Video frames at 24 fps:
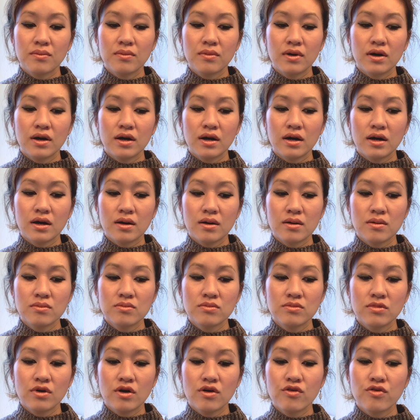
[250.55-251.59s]

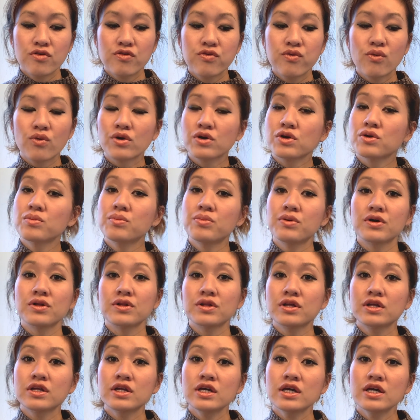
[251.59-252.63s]

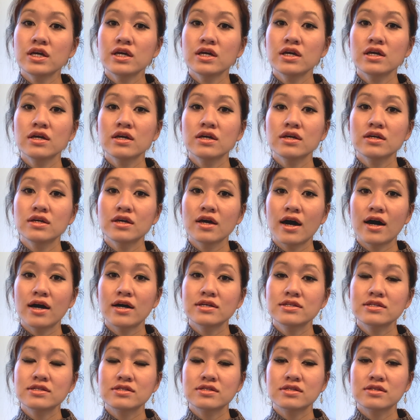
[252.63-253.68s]
affordability,
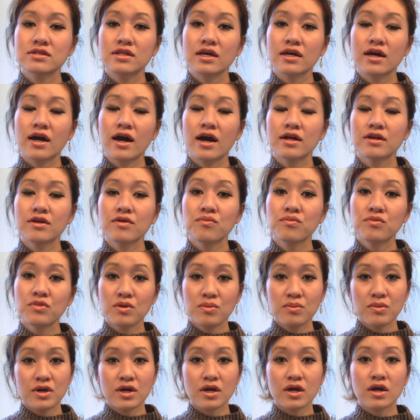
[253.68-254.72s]
yet they kind of
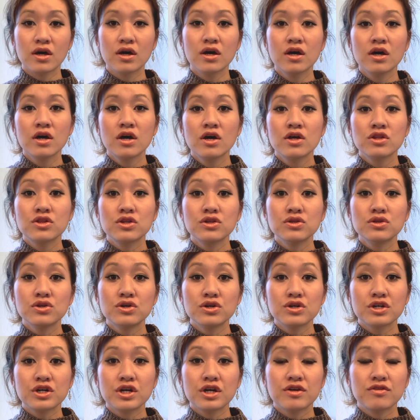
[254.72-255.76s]
mimic the
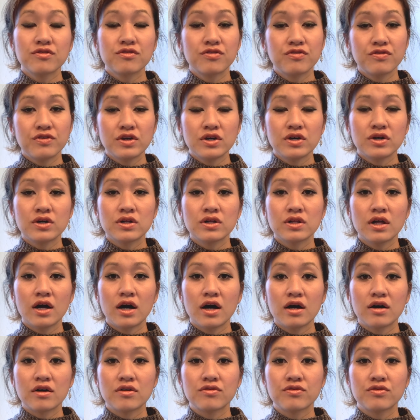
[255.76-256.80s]
look and feel
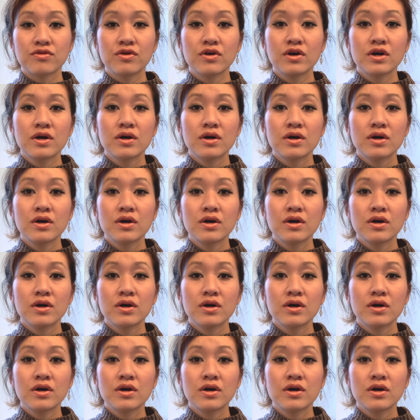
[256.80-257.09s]
of